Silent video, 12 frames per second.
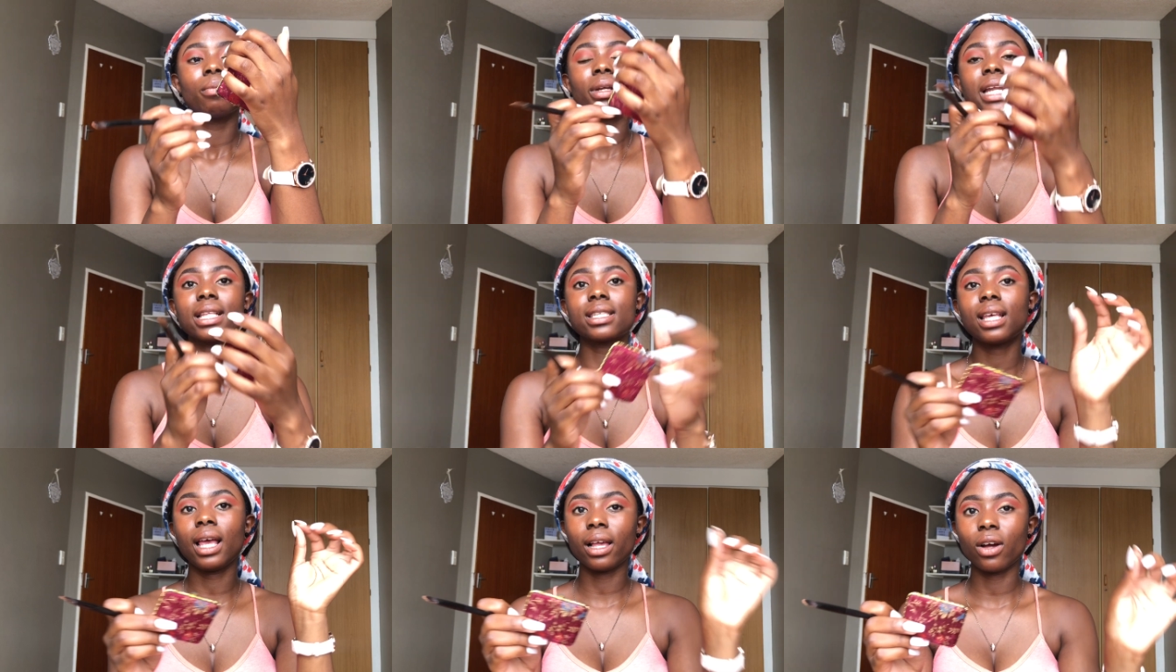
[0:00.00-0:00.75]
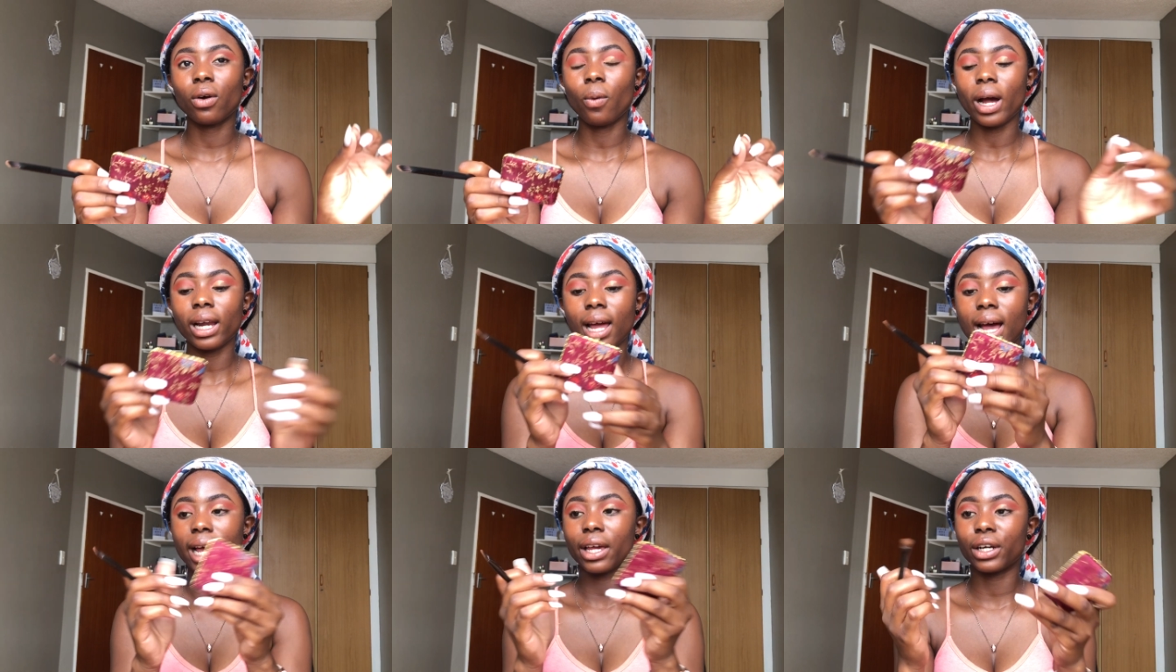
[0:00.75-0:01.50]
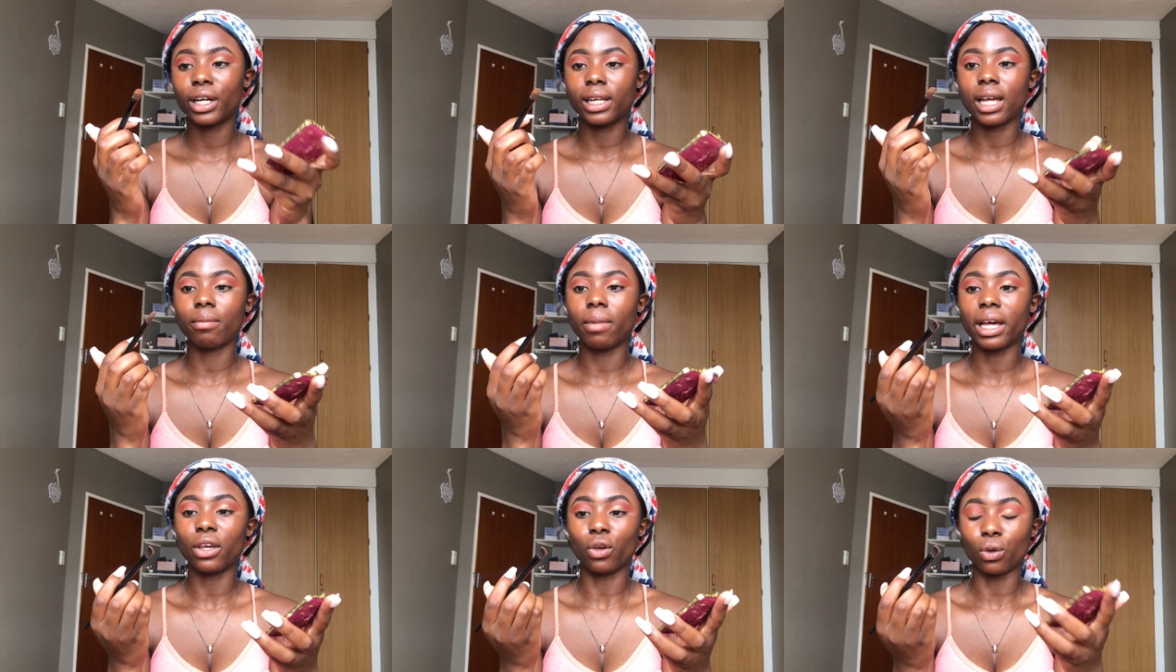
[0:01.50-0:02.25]
But that's quite higher than
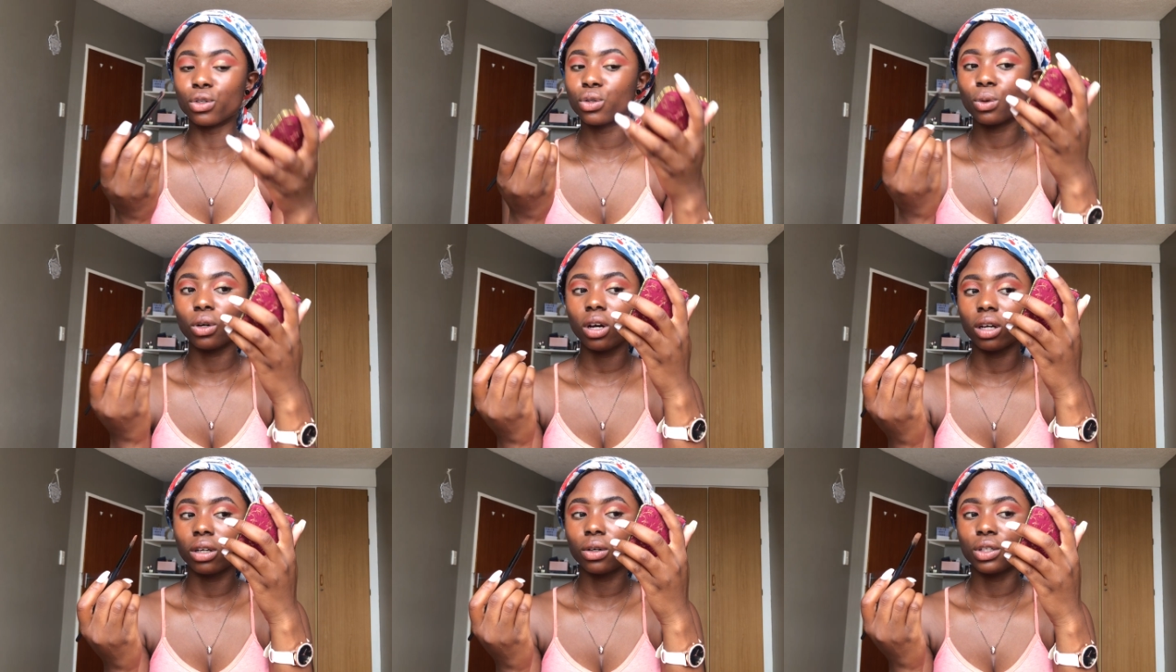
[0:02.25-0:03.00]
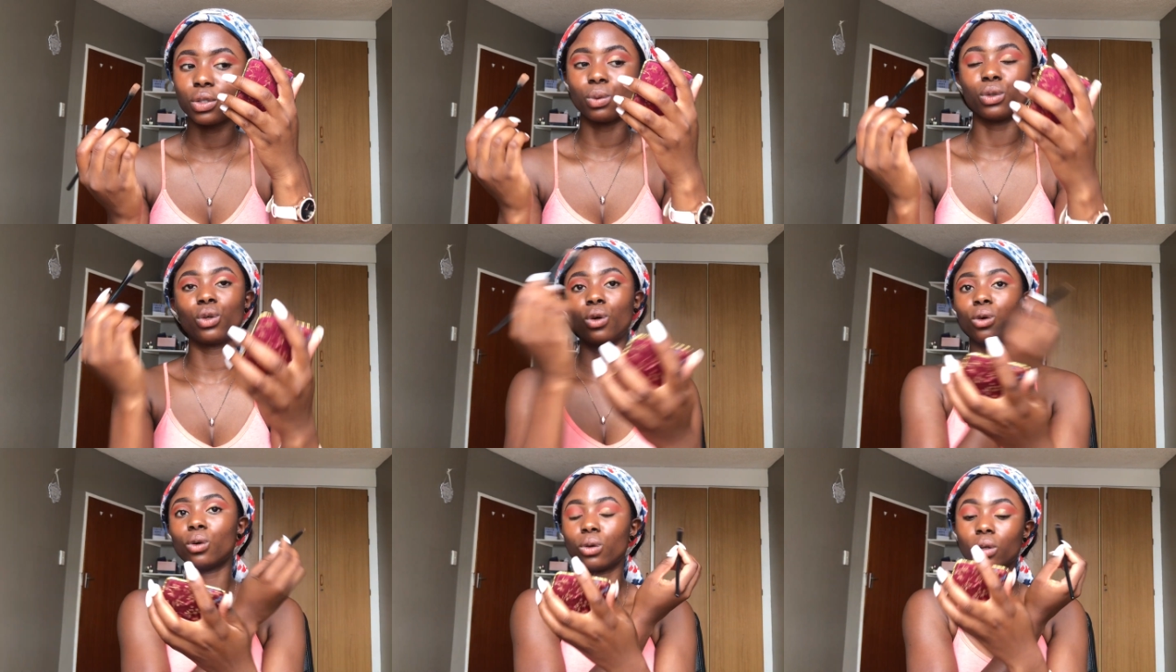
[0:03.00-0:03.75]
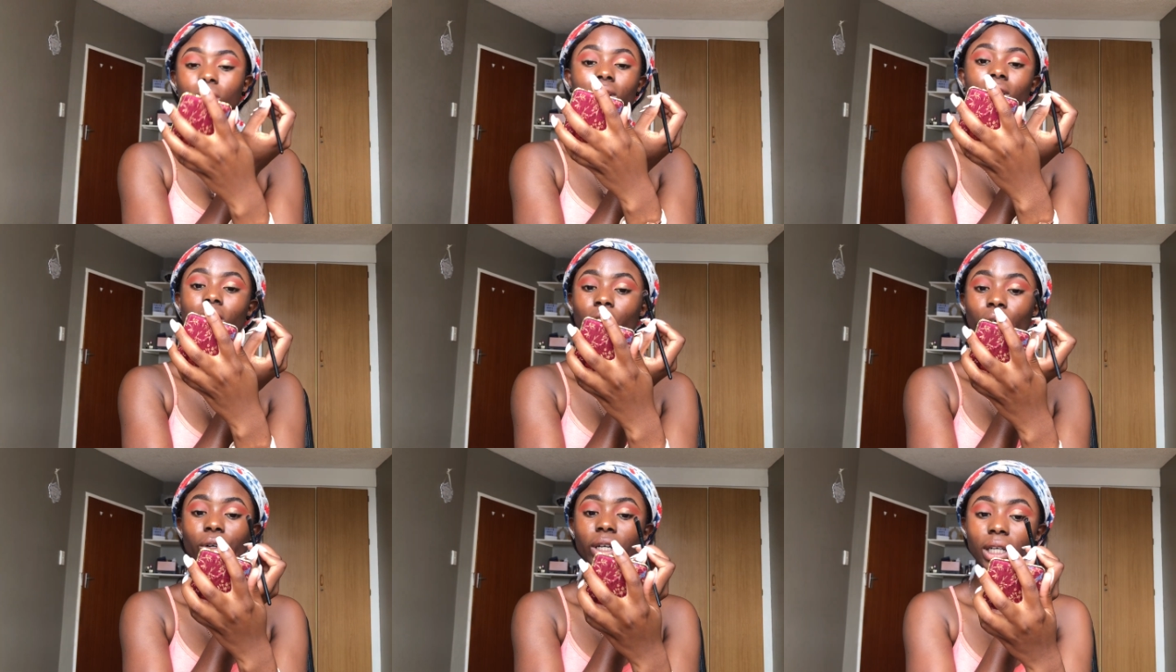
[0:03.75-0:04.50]
my usual cut crease would go
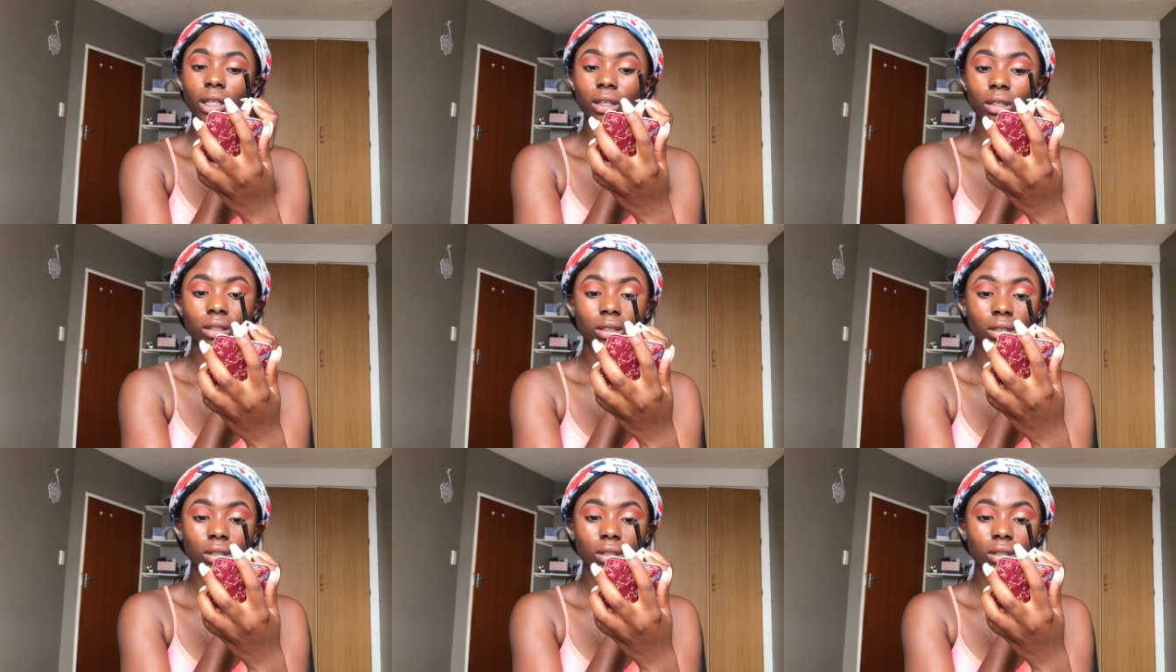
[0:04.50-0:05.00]
already.